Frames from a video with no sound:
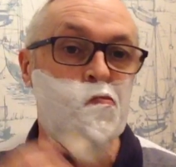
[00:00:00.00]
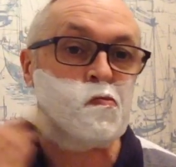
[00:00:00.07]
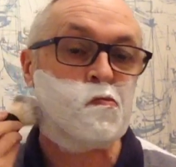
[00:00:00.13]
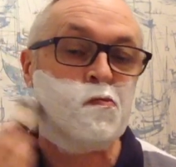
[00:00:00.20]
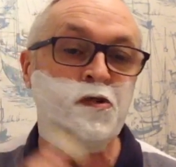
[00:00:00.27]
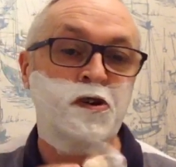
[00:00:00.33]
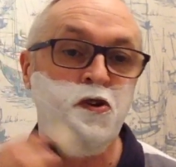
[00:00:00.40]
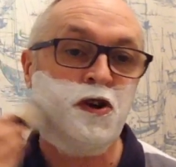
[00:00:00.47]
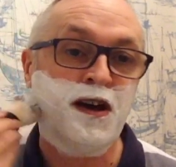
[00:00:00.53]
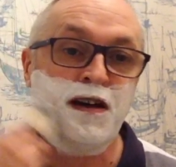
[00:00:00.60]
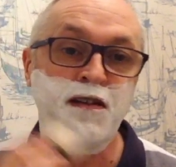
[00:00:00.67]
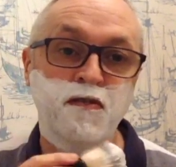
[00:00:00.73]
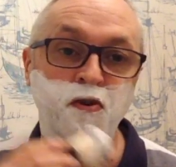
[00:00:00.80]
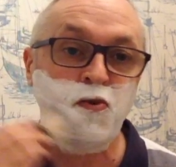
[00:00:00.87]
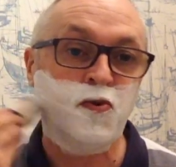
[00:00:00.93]
we're going to
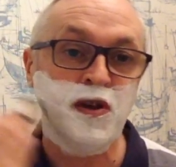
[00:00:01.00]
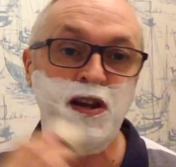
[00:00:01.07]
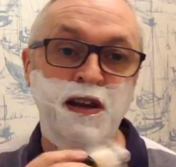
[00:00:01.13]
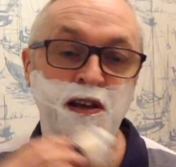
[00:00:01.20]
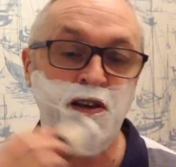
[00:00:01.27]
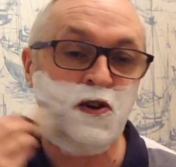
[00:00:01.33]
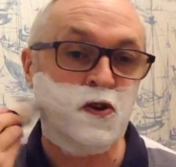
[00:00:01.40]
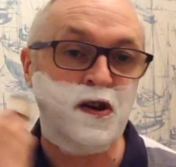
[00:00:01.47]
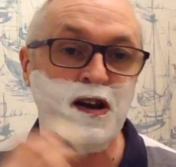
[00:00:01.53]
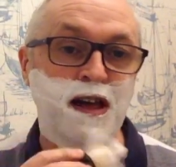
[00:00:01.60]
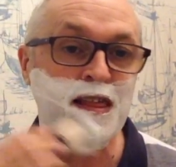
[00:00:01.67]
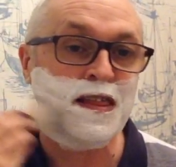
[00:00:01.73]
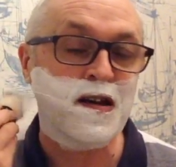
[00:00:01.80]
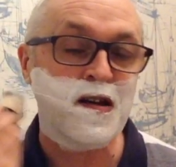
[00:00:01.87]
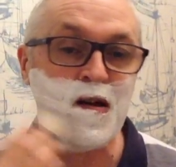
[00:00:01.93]
have a really good
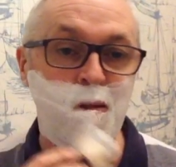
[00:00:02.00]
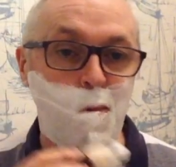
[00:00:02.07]
lather.